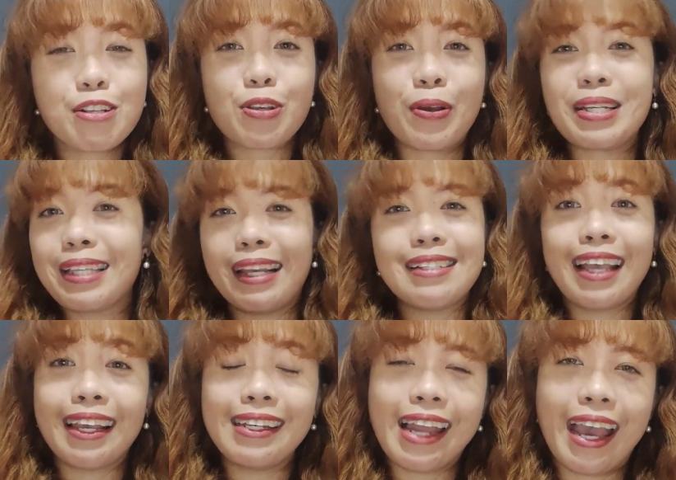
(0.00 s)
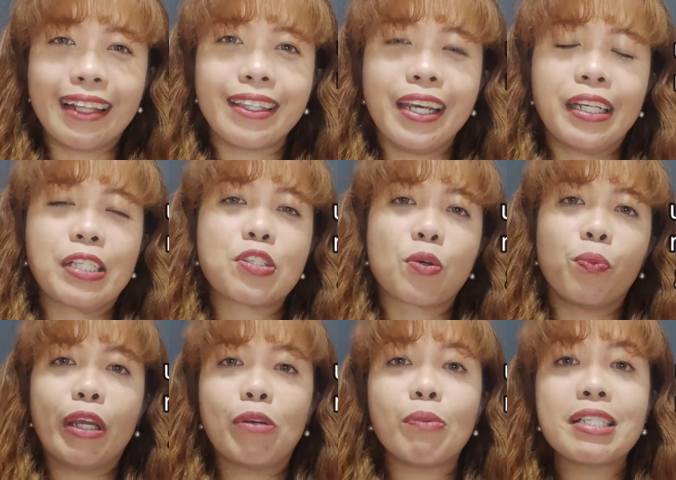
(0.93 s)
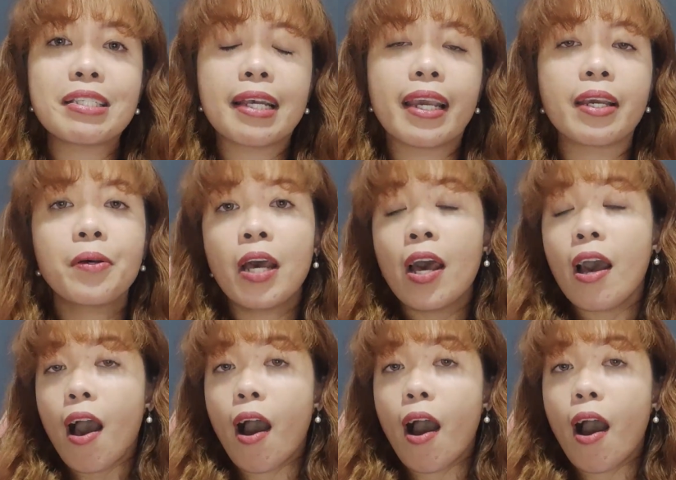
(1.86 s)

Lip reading: So, isa-isahin natin. So, when we say